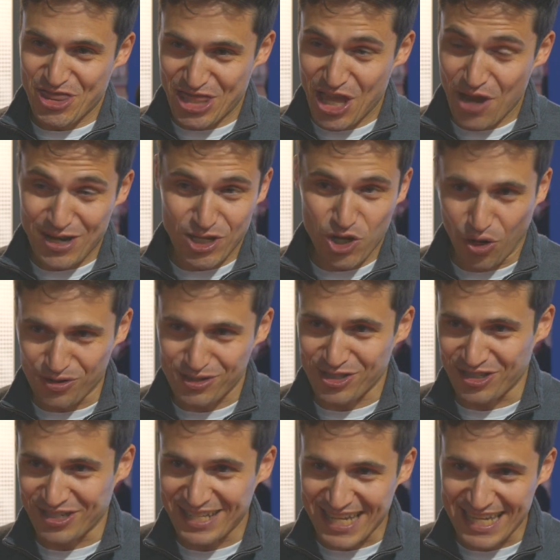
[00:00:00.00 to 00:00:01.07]
the only
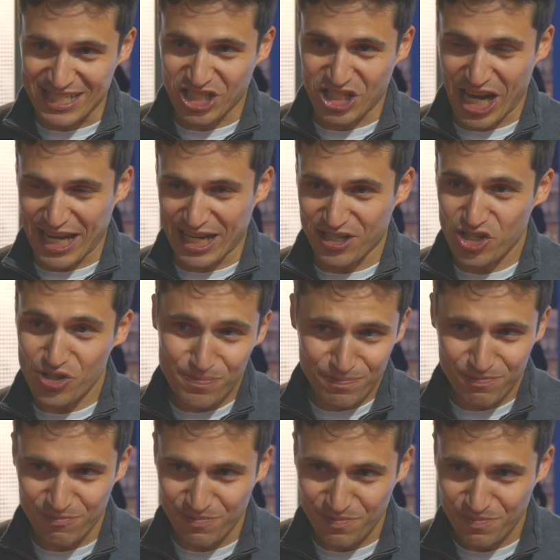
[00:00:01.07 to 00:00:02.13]
constant is change,
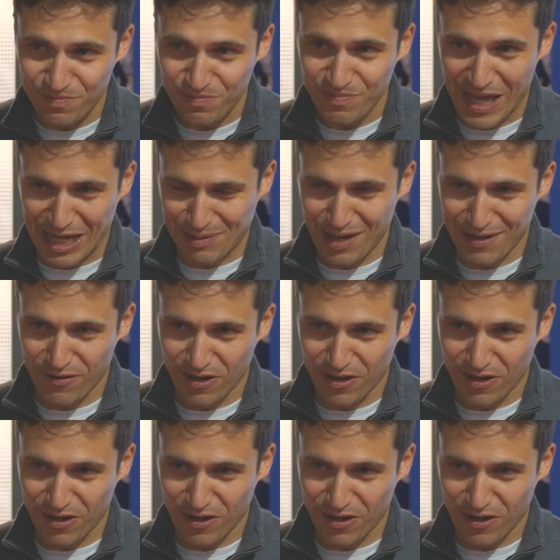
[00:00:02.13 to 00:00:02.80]
get my